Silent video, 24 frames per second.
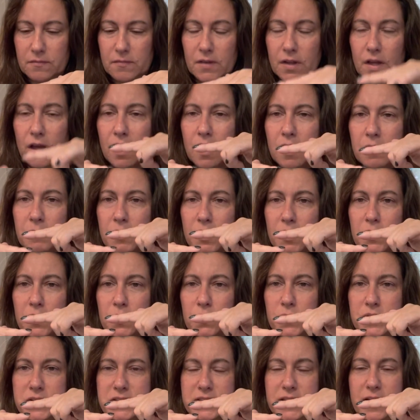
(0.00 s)
are the
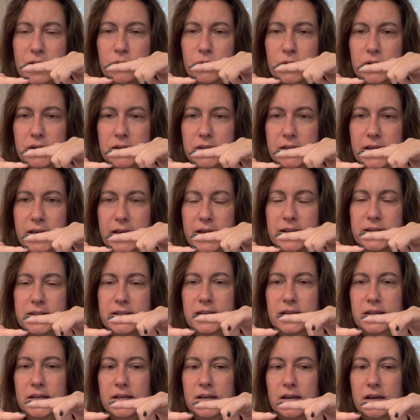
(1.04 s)
ones that would get
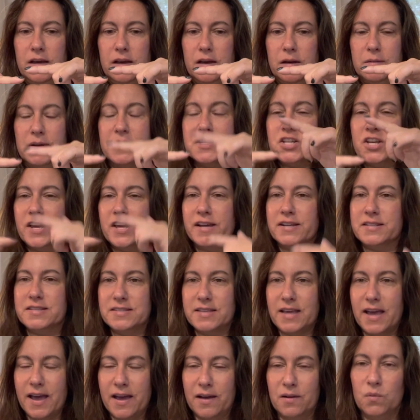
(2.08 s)
a chance
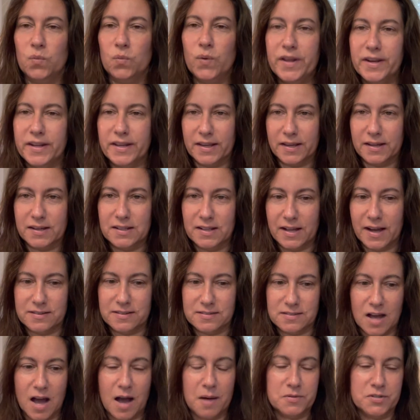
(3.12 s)
at winning class
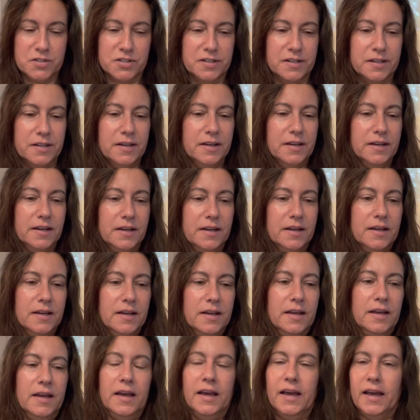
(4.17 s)
option.
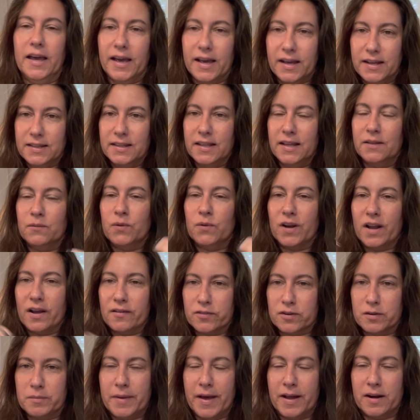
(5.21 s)
And then whatever
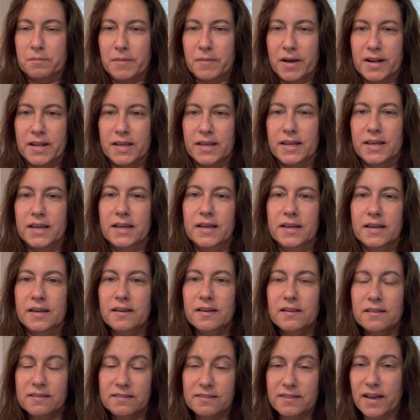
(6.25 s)
amount of money
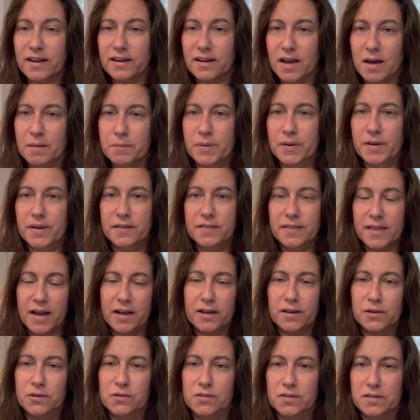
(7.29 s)
is set up, that
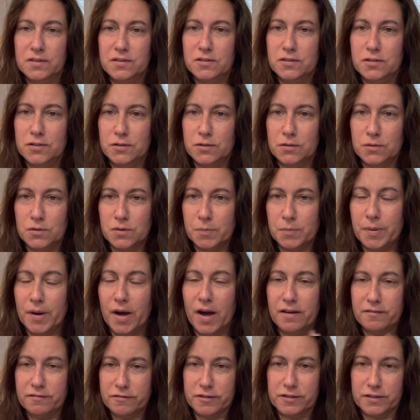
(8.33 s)
goes into the
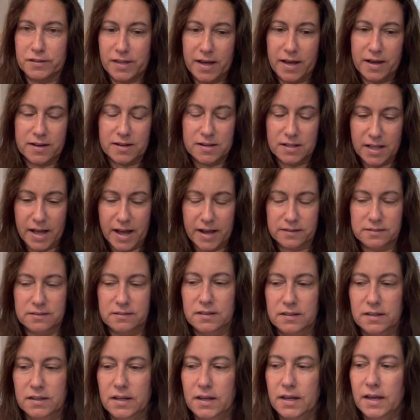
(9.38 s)
pot for that class.
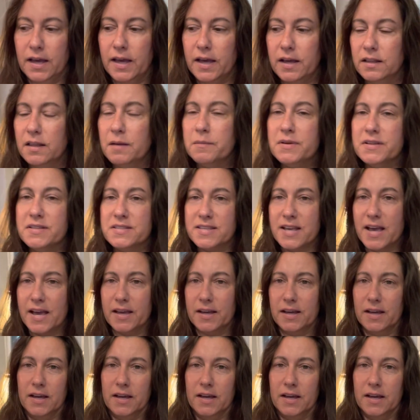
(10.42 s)
Let me say,